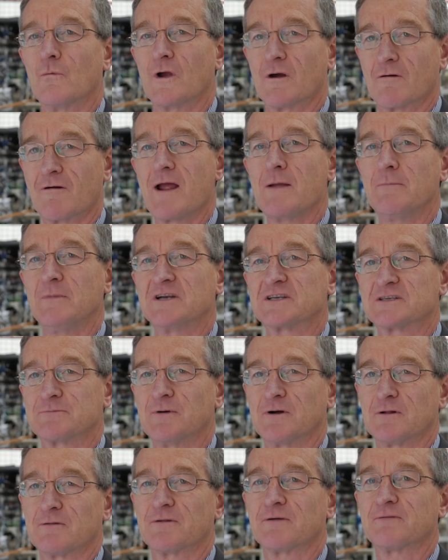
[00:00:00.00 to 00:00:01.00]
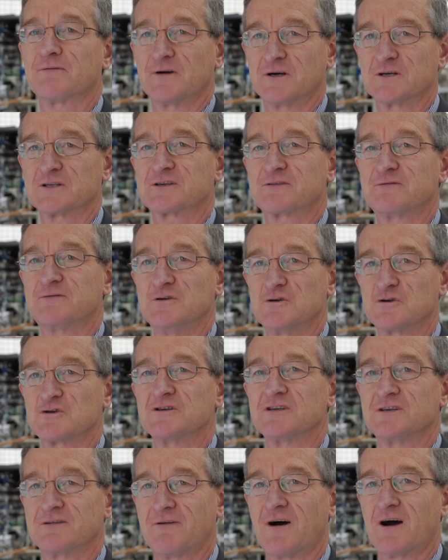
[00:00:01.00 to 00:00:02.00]
We are aiming to build the first
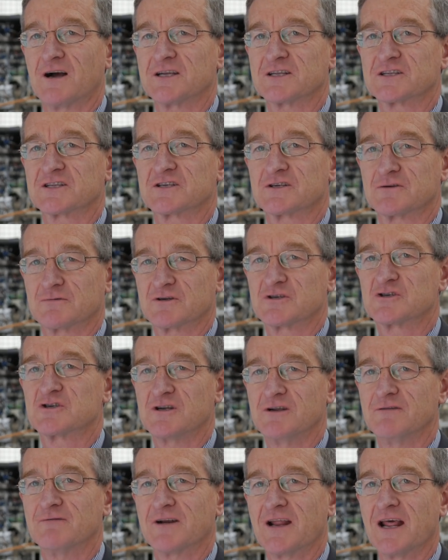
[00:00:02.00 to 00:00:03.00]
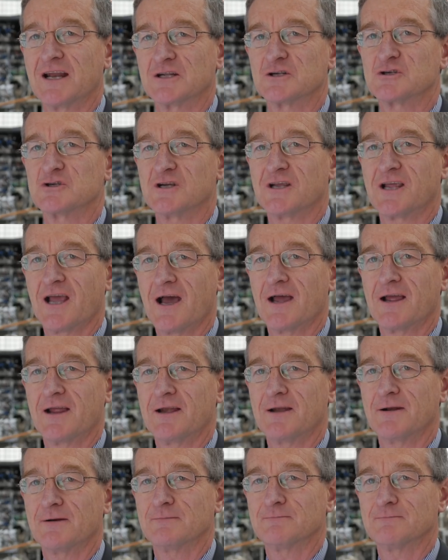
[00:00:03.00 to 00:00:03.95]
fusion device to achieve an energy gain.